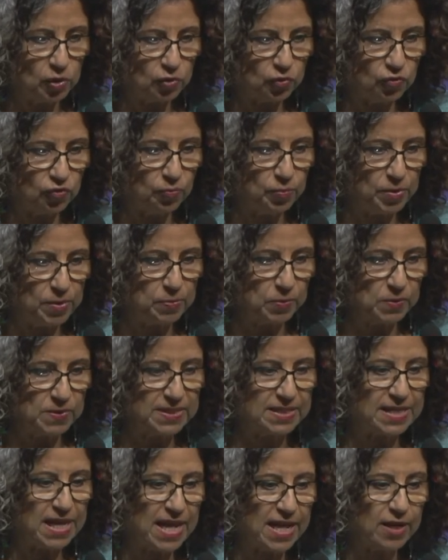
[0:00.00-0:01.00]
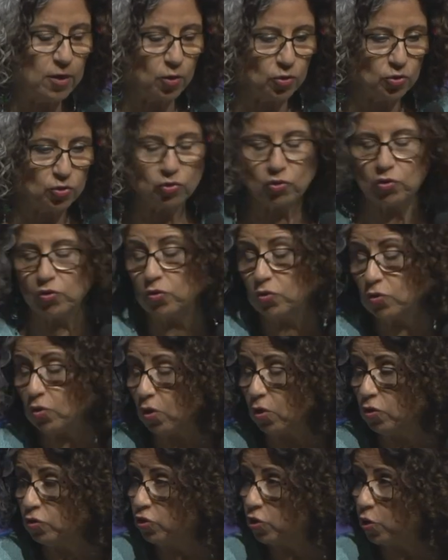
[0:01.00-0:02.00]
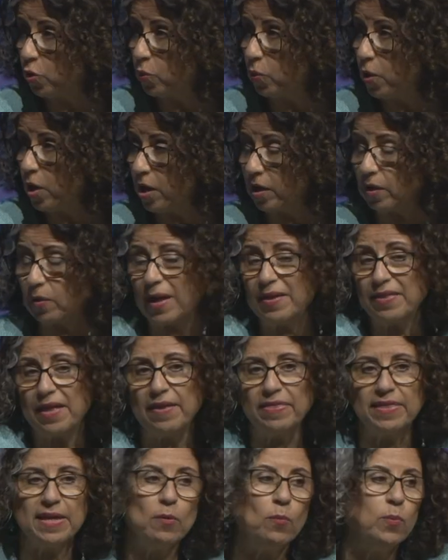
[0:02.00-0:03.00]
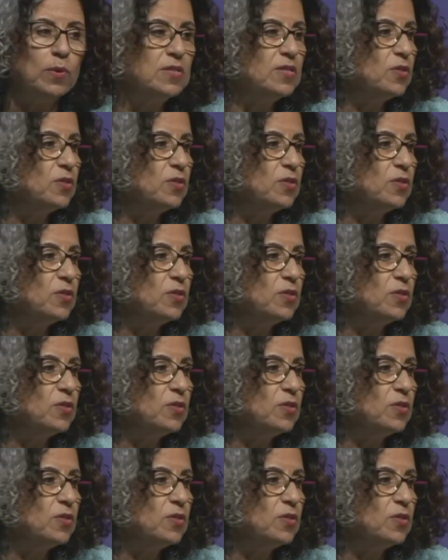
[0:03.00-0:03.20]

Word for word: to people's take on on your work. I, I, think once